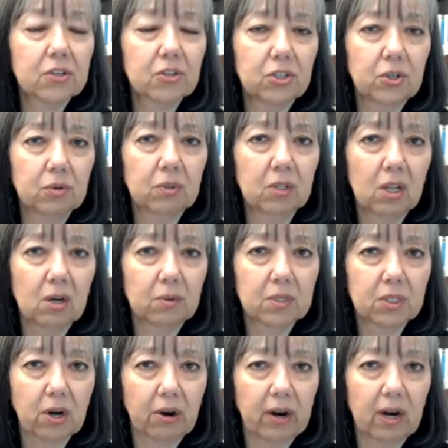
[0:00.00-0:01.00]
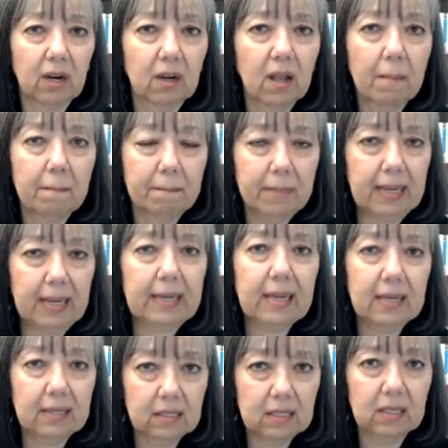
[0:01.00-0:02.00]
that student loans are a
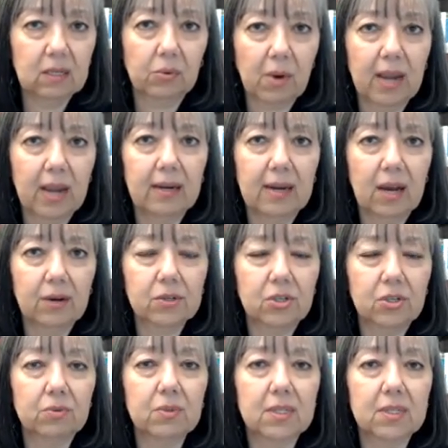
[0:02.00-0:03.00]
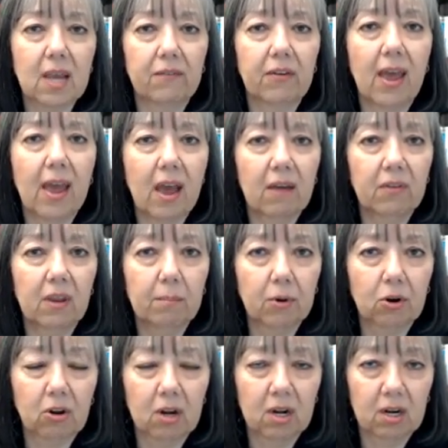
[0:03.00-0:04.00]
big deal right now. Students have a heavy
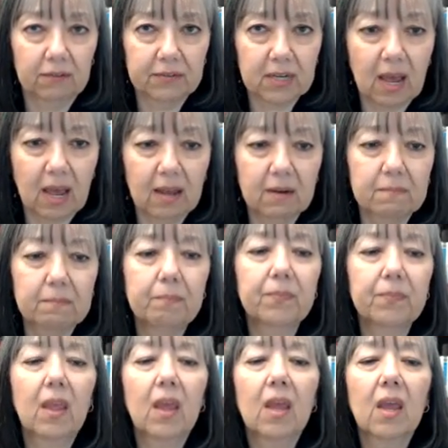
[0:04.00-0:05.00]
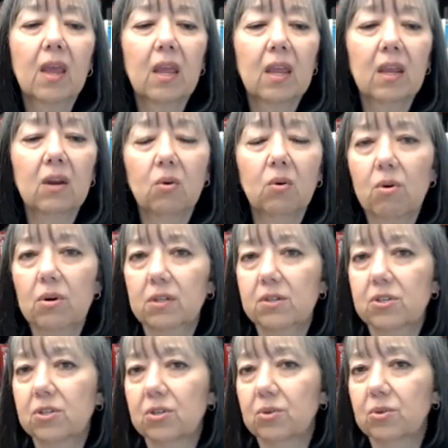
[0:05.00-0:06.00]
burden of debt. In order
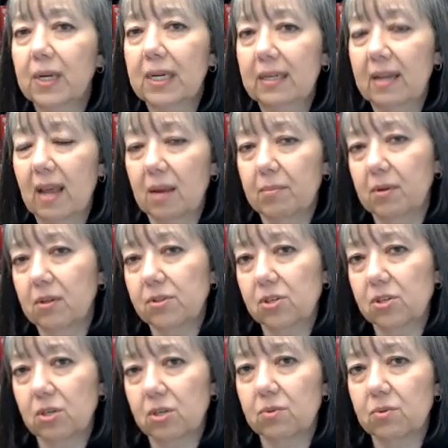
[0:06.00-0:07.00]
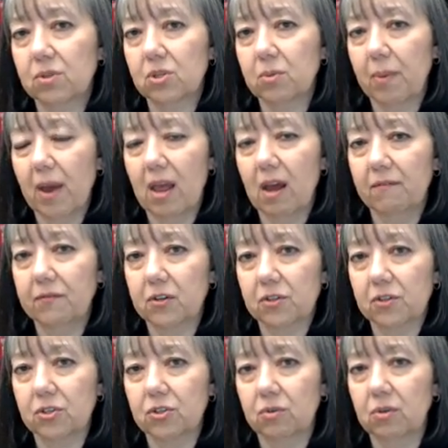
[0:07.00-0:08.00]
to enable students to pay off their
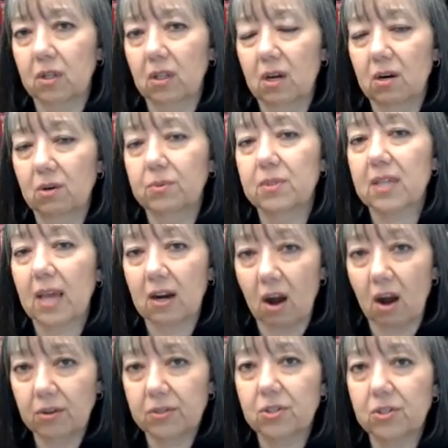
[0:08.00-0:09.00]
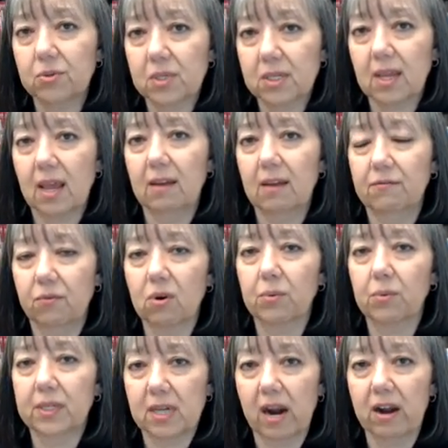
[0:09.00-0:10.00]
student loans and also save for
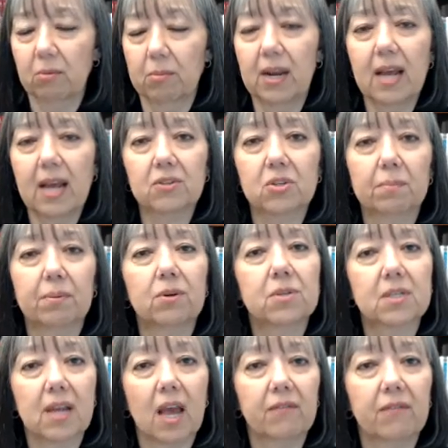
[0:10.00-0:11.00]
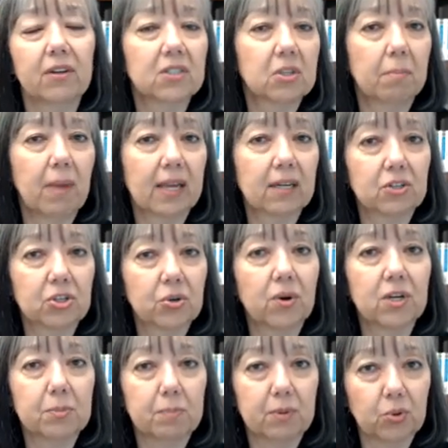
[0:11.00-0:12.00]
retirement, as opposed to having to make a
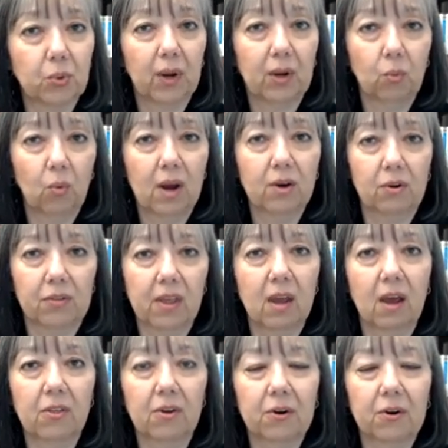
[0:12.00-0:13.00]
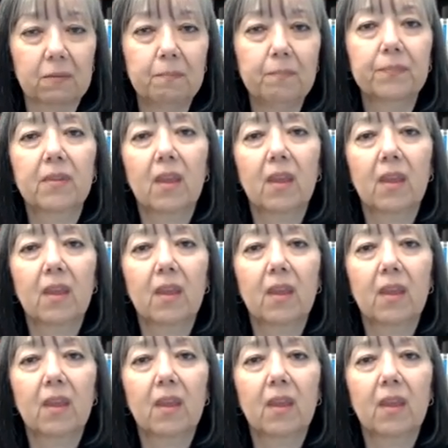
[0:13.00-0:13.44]
choice between one or the other,